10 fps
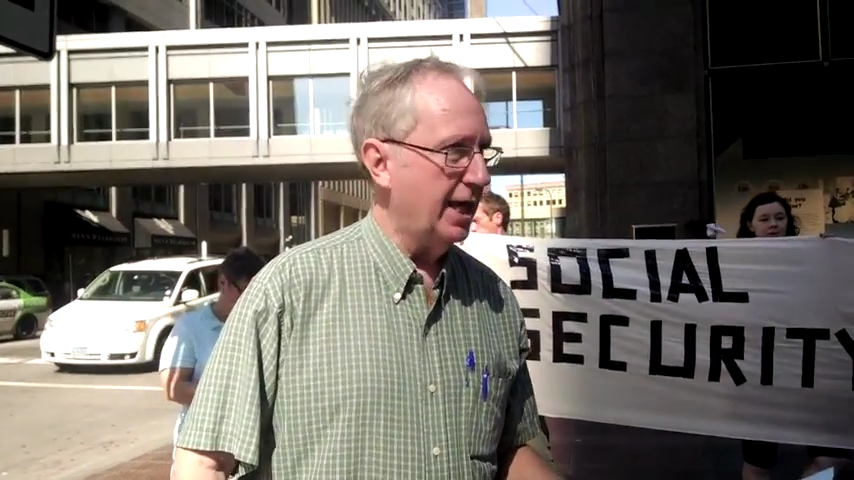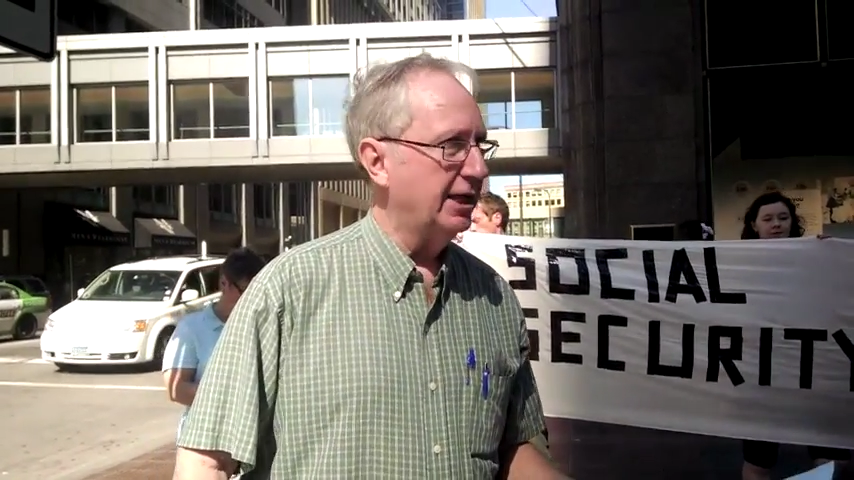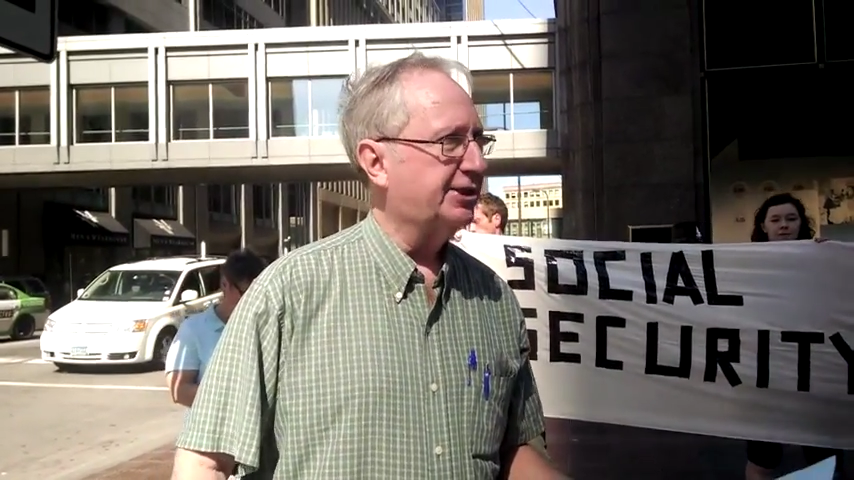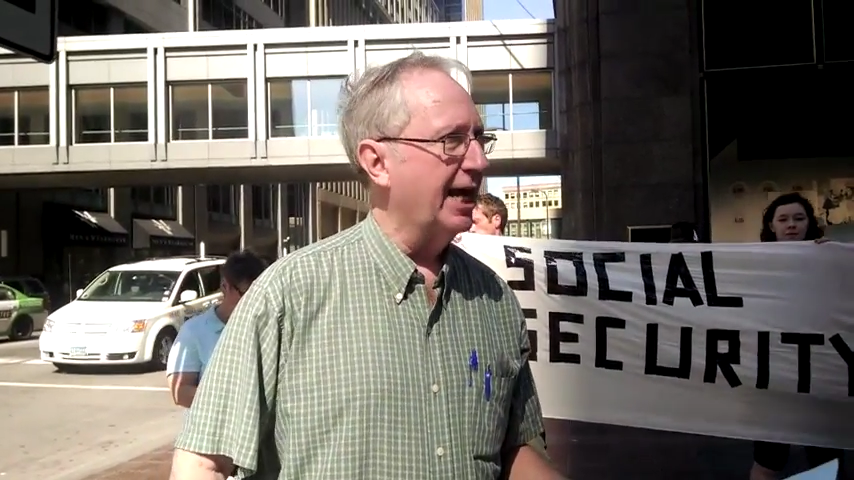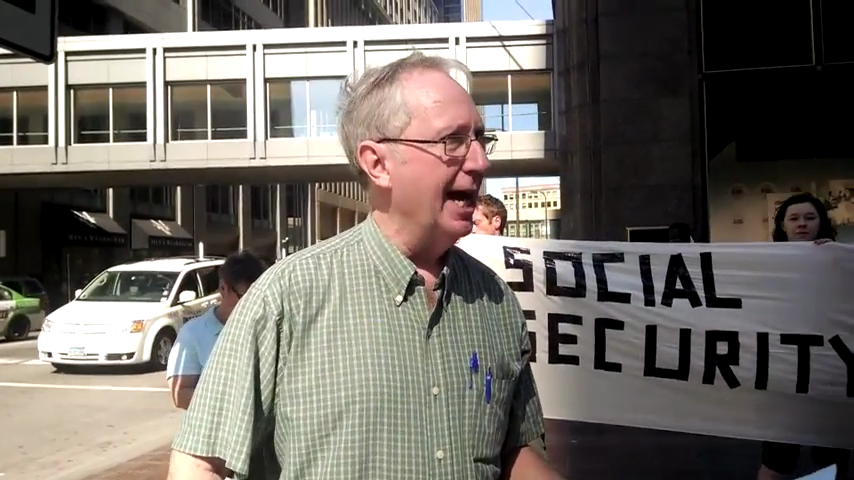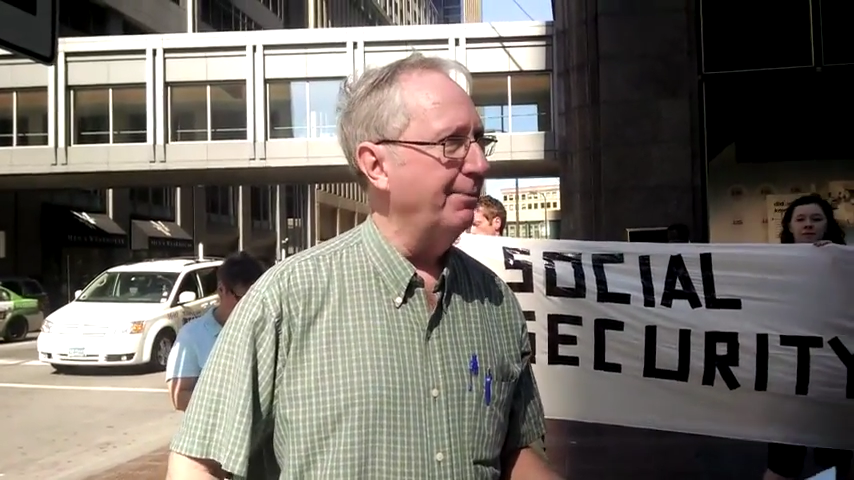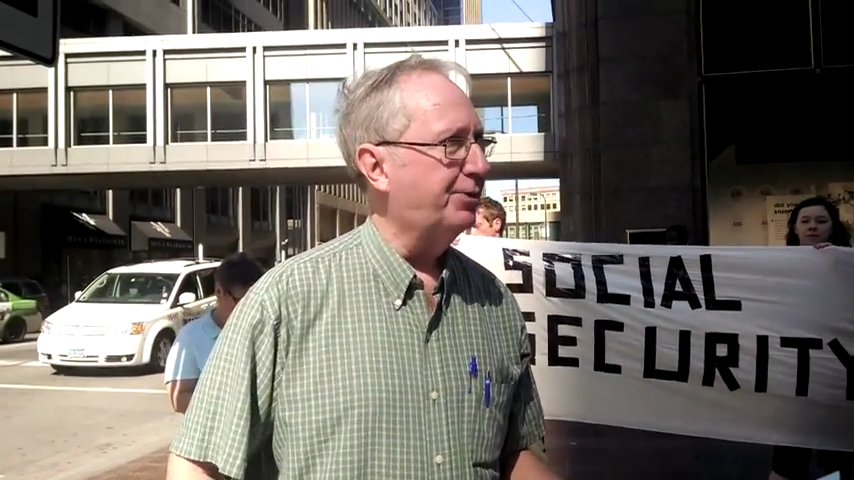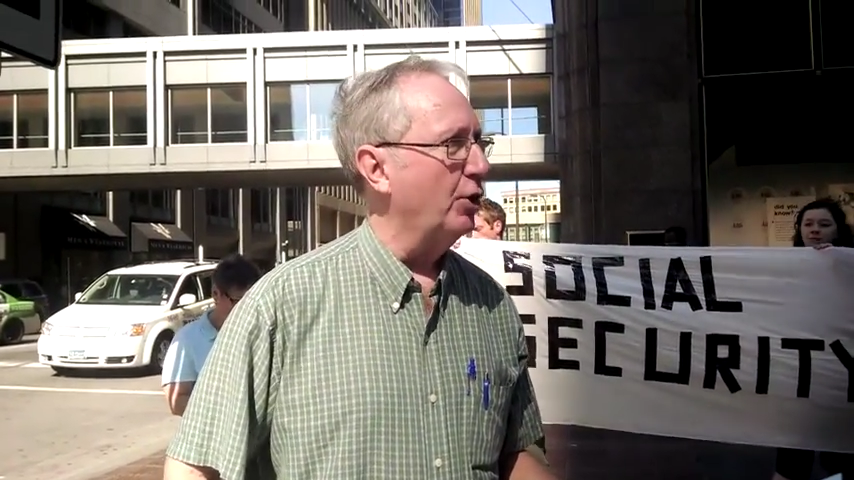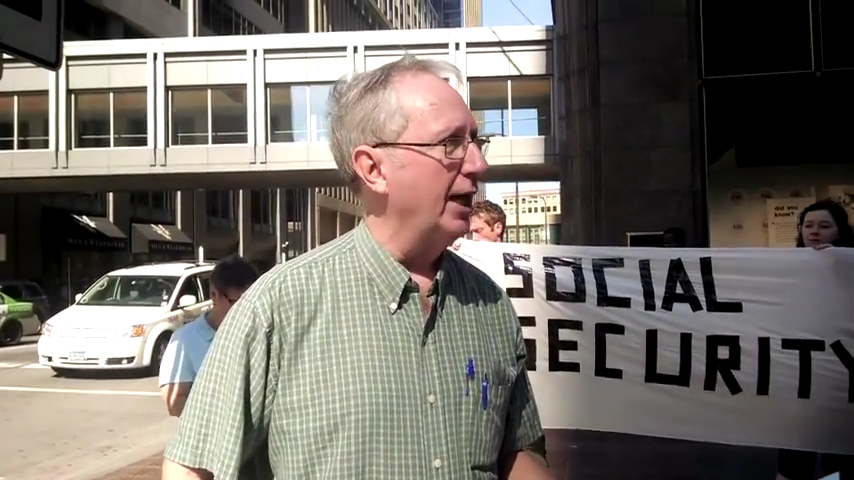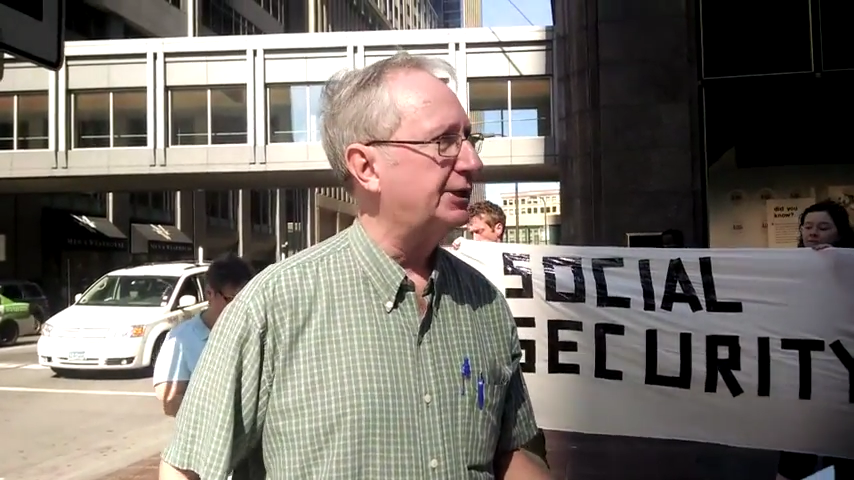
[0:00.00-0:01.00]
It is
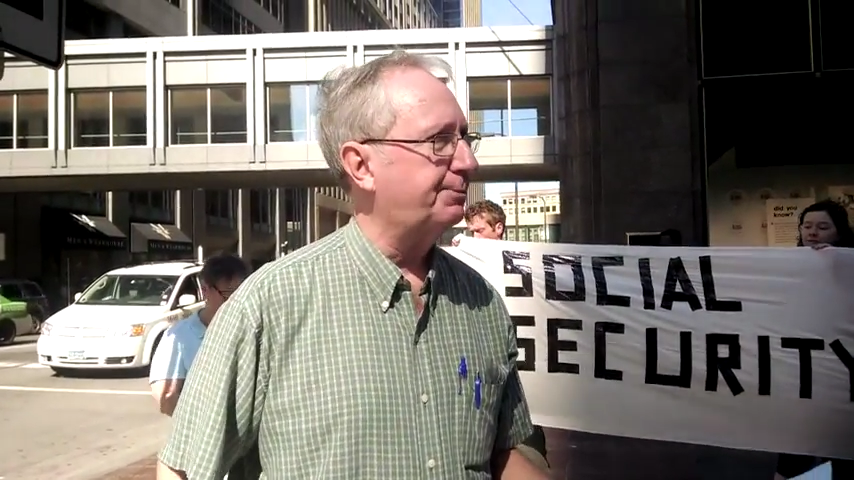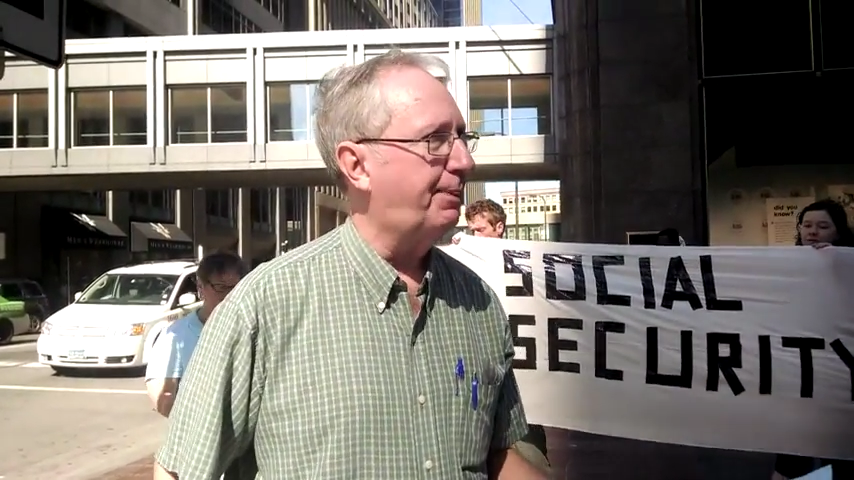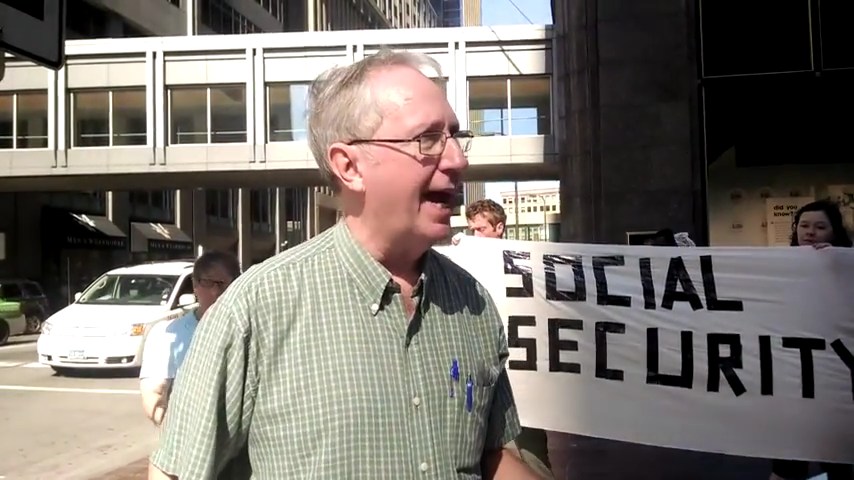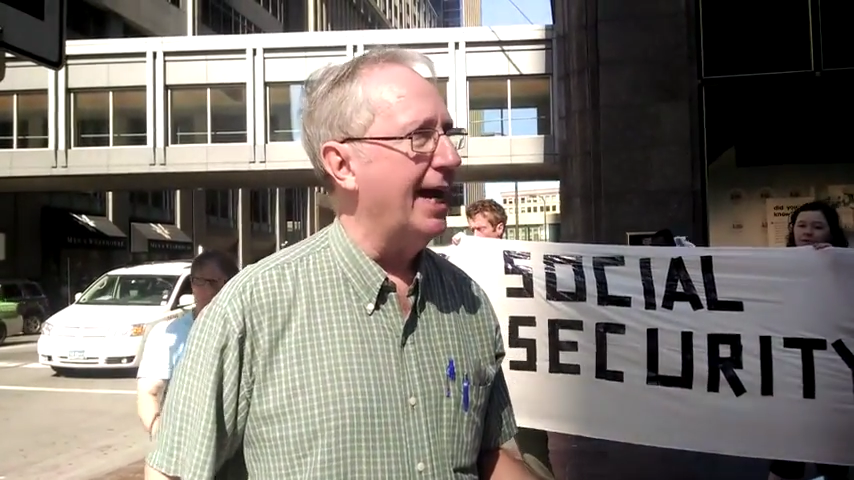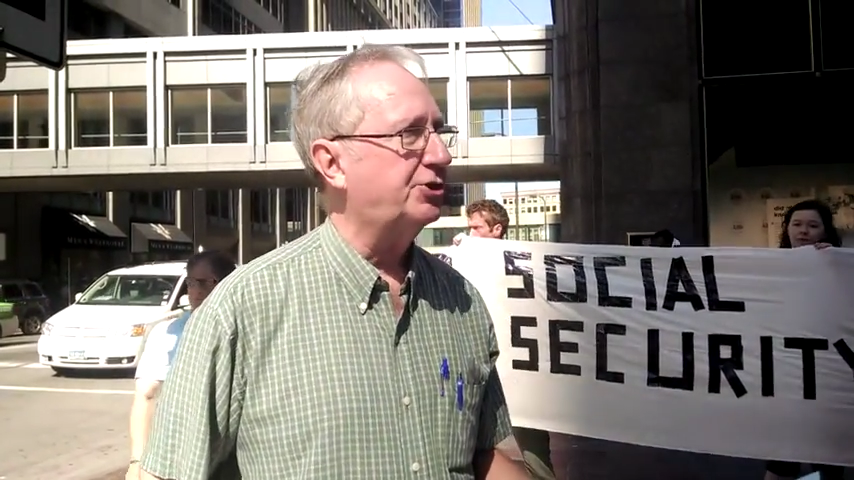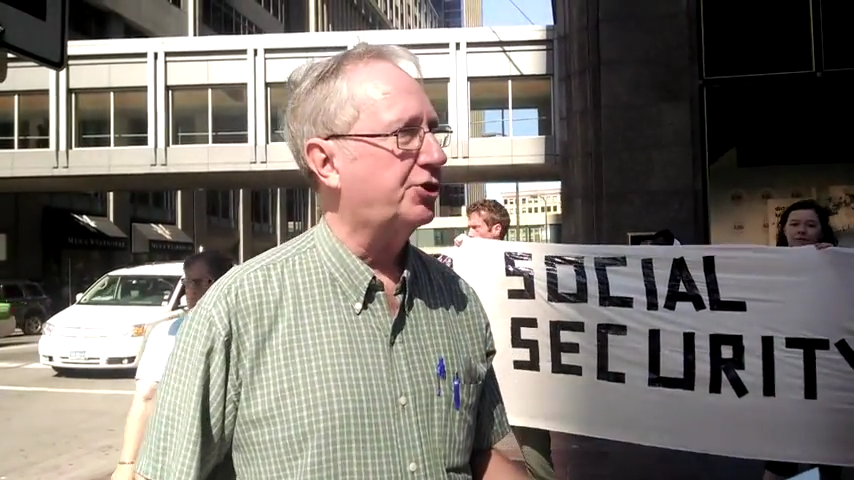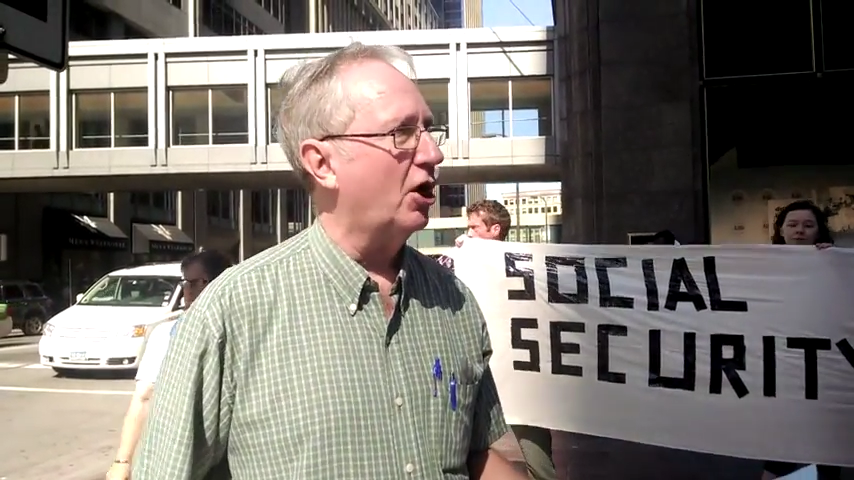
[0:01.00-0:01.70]
time to expand